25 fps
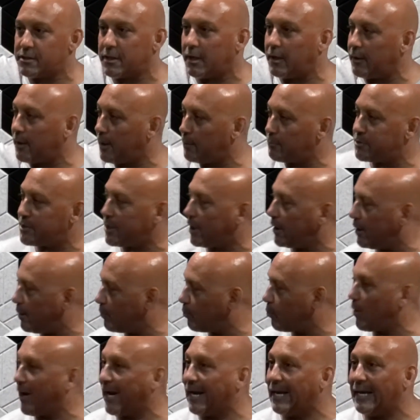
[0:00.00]
I'm signing up
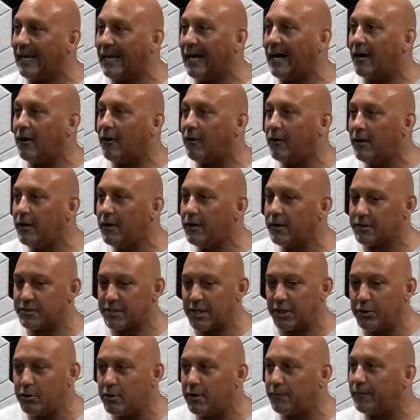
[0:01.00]
right now," because
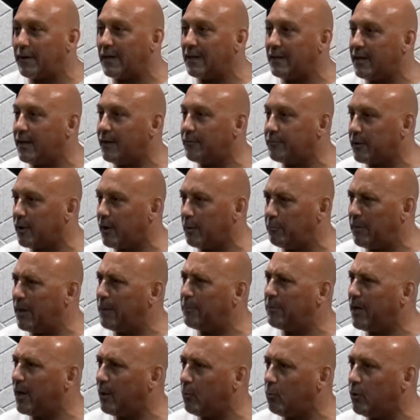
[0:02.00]
I knew if I left,
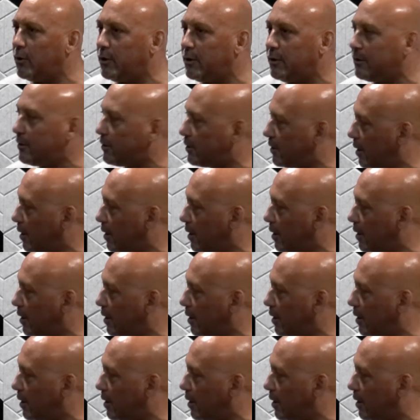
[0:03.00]
maybe I wouldn't